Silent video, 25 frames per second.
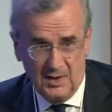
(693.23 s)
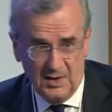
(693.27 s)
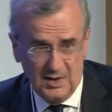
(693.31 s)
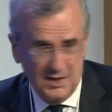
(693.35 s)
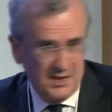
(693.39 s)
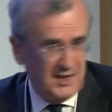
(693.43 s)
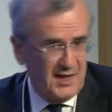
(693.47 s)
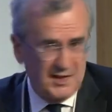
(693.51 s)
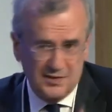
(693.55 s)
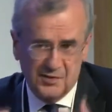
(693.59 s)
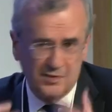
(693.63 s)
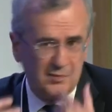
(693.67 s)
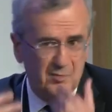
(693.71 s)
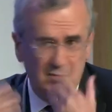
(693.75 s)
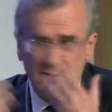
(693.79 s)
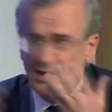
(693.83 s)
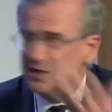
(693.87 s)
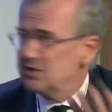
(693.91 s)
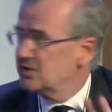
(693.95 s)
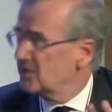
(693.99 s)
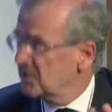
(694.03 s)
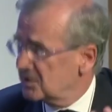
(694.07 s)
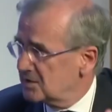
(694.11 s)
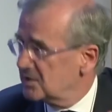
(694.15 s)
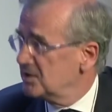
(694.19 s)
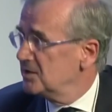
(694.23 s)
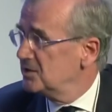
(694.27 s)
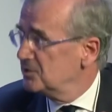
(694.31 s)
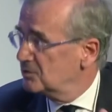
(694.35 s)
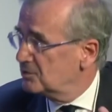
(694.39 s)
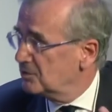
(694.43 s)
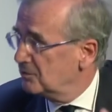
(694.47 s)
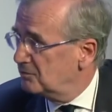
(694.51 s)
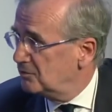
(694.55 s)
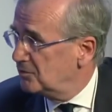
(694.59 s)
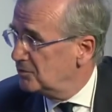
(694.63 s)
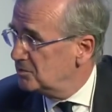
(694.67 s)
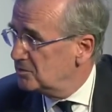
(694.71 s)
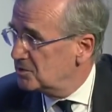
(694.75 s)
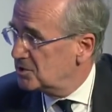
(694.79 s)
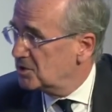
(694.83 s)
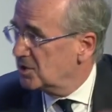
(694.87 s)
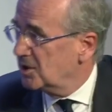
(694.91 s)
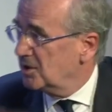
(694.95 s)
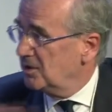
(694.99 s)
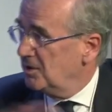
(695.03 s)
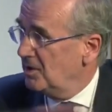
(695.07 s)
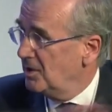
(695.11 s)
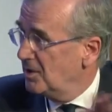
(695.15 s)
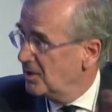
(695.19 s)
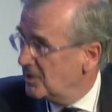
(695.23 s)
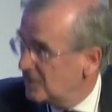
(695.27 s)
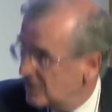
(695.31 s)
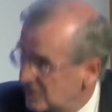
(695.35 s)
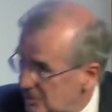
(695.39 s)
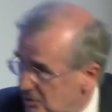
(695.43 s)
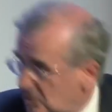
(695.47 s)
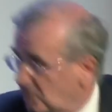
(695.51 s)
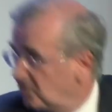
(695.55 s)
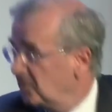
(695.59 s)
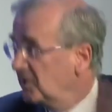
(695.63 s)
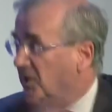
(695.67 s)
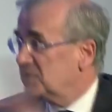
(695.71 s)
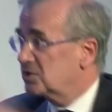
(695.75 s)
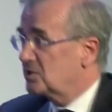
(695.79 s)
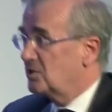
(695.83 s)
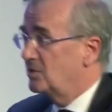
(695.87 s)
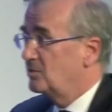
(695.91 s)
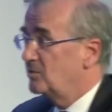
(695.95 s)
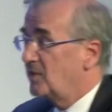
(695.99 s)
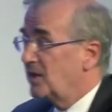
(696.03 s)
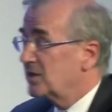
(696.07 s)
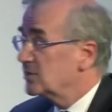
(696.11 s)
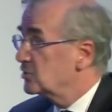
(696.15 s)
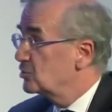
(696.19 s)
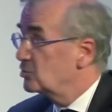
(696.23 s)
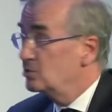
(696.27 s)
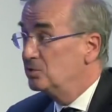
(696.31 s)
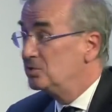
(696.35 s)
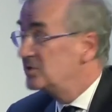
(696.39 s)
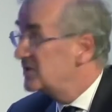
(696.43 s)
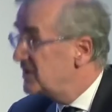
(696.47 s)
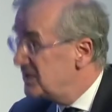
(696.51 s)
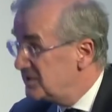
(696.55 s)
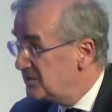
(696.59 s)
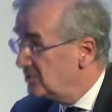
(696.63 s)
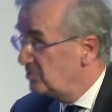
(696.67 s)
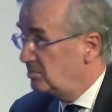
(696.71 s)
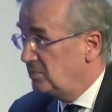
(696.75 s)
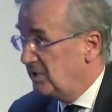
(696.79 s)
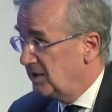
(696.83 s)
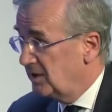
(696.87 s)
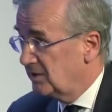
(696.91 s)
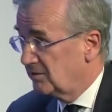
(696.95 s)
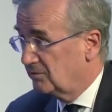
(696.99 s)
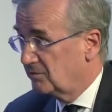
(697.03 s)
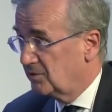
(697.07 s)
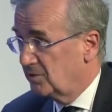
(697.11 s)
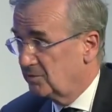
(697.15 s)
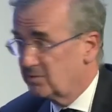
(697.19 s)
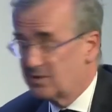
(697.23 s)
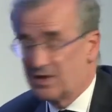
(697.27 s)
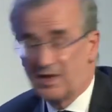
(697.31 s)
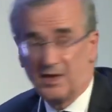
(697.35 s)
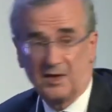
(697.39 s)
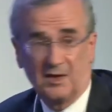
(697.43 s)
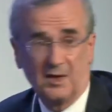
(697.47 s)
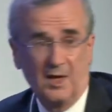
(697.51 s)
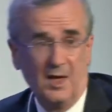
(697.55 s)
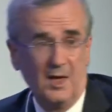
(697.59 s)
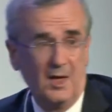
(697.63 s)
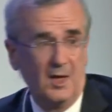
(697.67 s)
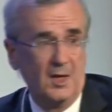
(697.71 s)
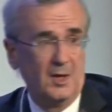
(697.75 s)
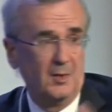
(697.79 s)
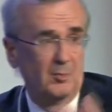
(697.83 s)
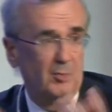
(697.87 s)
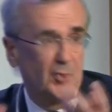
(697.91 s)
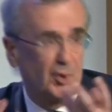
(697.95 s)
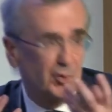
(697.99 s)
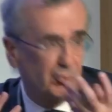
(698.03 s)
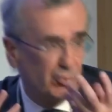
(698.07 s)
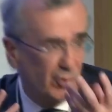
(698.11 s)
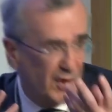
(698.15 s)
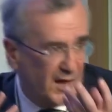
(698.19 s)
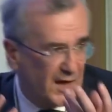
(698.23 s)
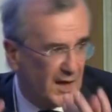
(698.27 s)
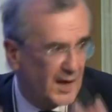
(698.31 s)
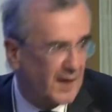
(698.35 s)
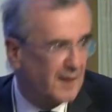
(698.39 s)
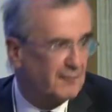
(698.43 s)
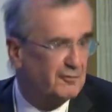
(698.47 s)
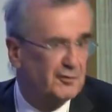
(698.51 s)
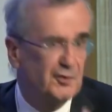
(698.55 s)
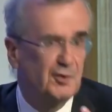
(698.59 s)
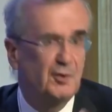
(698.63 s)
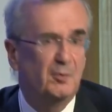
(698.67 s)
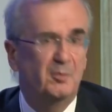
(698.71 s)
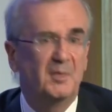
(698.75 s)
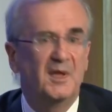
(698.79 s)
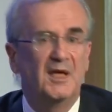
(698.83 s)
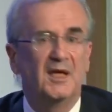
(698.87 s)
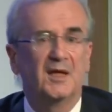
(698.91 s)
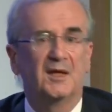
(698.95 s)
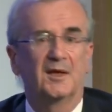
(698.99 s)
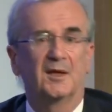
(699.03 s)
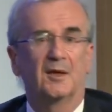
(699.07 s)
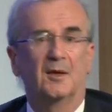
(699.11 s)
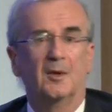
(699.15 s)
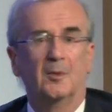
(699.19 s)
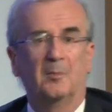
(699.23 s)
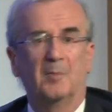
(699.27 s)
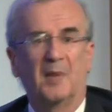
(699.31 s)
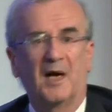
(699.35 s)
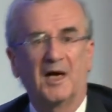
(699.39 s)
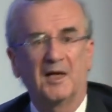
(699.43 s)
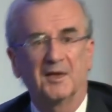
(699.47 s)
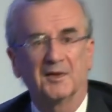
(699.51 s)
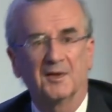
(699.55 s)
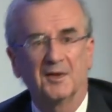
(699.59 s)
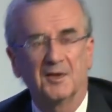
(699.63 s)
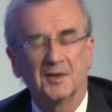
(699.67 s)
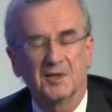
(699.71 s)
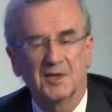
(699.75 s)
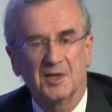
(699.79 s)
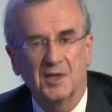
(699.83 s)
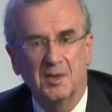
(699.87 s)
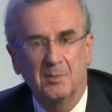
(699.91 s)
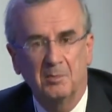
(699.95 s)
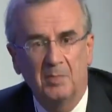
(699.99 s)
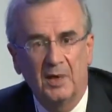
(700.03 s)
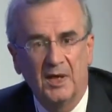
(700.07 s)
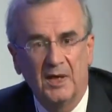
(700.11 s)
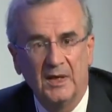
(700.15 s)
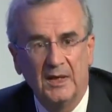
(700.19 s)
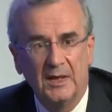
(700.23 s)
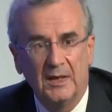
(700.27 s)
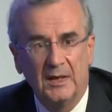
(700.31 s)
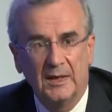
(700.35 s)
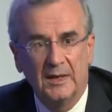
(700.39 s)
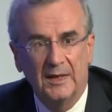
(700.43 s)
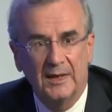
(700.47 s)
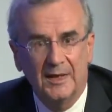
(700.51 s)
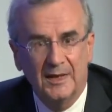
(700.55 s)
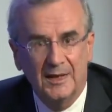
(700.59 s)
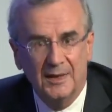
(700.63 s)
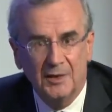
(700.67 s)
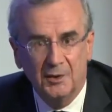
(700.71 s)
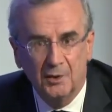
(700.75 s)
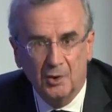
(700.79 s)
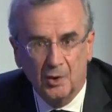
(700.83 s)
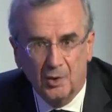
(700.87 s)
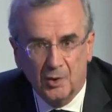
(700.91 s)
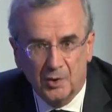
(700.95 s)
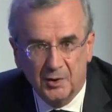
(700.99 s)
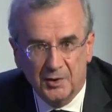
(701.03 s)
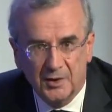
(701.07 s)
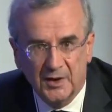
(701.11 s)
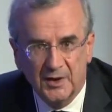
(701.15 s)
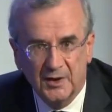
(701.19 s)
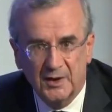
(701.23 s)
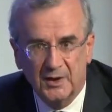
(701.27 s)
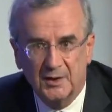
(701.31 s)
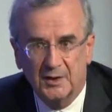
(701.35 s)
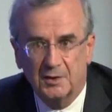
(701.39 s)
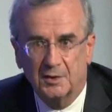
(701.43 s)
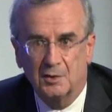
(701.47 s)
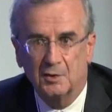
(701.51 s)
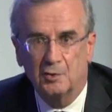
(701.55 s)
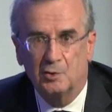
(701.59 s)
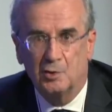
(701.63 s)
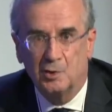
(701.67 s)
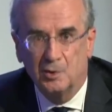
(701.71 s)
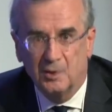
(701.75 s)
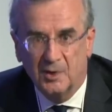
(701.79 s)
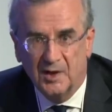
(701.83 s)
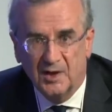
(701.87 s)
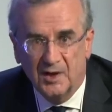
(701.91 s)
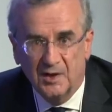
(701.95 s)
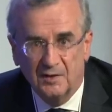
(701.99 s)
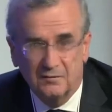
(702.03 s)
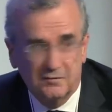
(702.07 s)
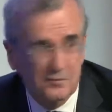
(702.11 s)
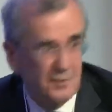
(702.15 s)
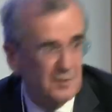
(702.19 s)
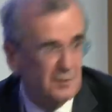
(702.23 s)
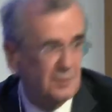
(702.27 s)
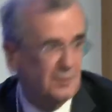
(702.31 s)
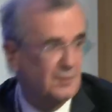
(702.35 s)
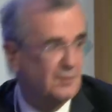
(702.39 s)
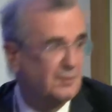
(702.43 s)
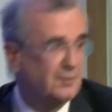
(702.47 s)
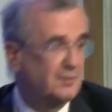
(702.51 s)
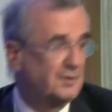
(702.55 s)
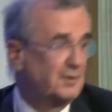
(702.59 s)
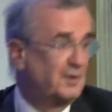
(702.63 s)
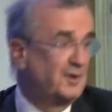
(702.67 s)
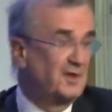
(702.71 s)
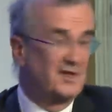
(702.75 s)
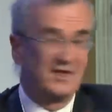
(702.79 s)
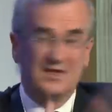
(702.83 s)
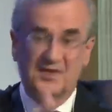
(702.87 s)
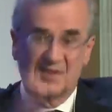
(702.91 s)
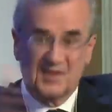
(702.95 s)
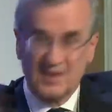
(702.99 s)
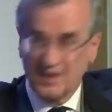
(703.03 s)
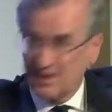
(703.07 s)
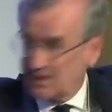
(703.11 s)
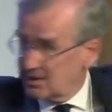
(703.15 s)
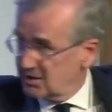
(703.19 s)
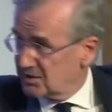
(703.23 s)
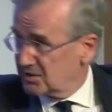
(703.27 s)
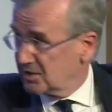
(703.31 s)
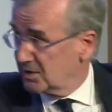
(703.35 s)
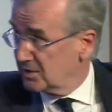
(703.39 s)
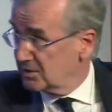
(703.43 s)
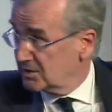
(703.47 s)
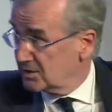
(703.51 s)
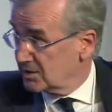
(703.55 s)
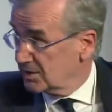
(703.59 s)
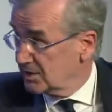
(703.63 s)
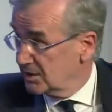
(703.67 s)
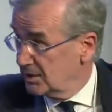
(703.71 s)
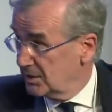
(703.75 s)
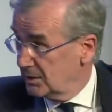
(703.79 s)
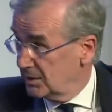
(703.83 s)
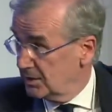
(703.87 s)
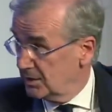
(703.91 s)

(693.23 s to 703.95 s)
It doesn't mean that in the future, commercial banks should disappear from that. But we have to build a partnership in order to give to citizens